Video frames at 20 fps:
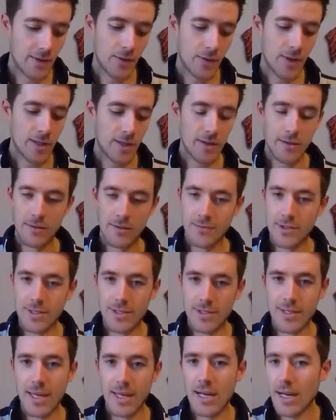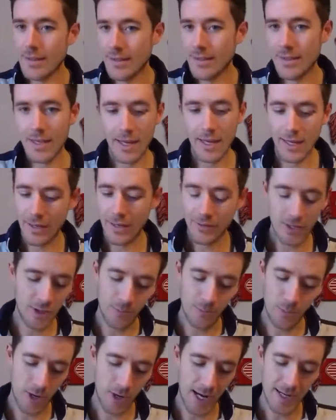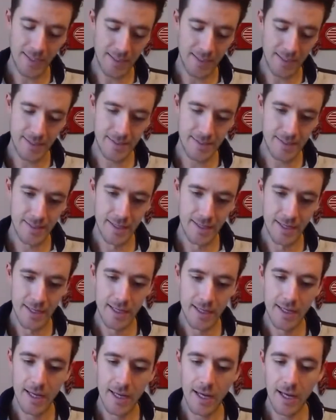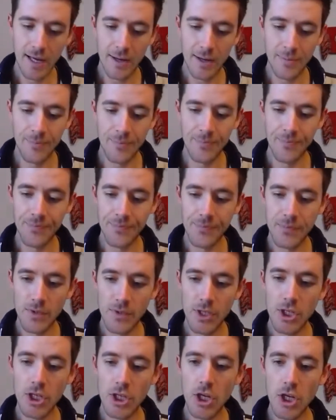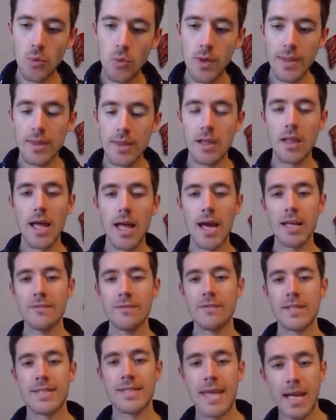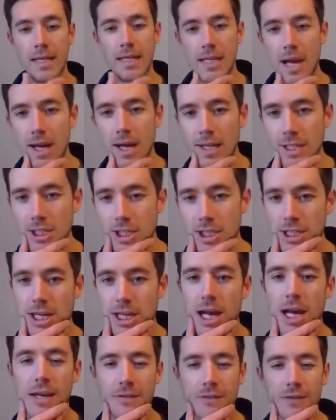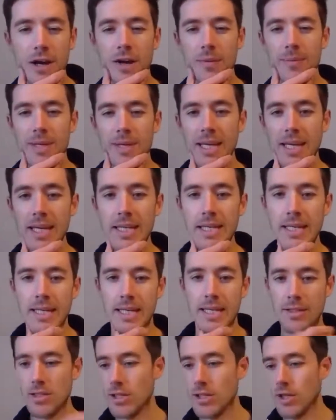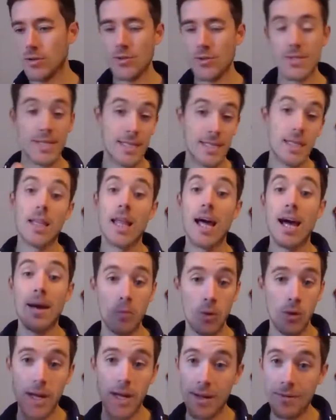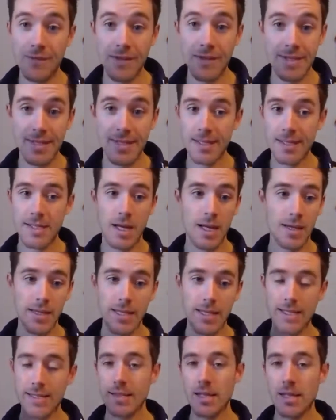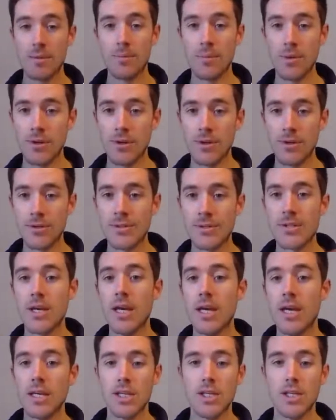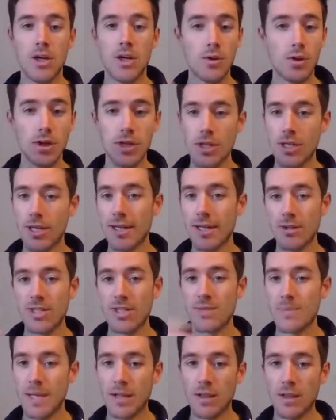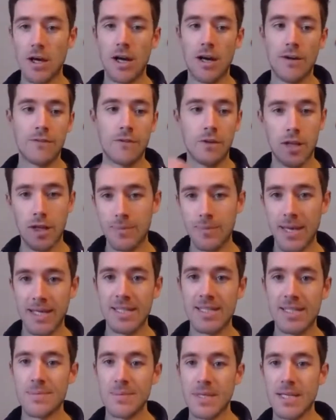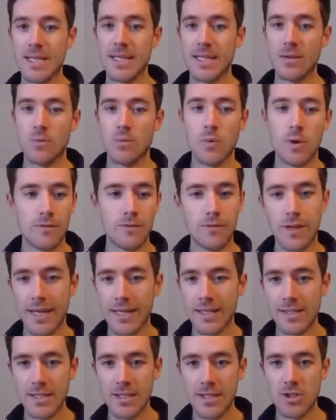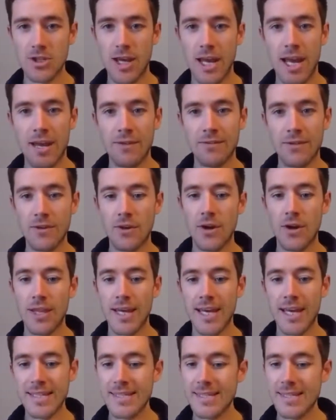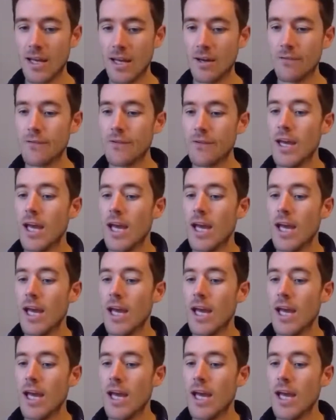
to it and just got out there and practiced. With a lot of the technology kind of coming in, and you see a lot more emphasis on these numbers, looking at your spin loft, club head speed, what flex of the shafts and all that stuff.